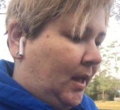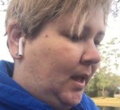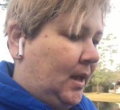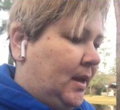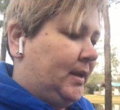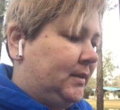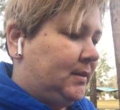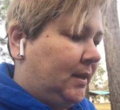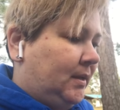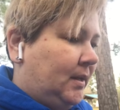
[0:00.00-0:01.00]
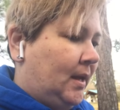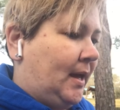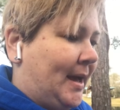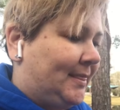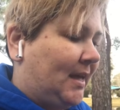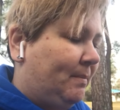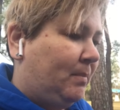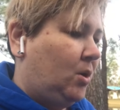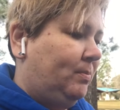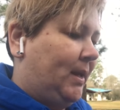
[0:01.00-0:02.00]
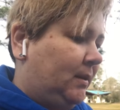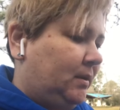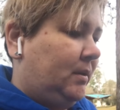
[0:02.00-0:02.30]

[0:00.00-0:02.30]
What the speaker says: and at that moment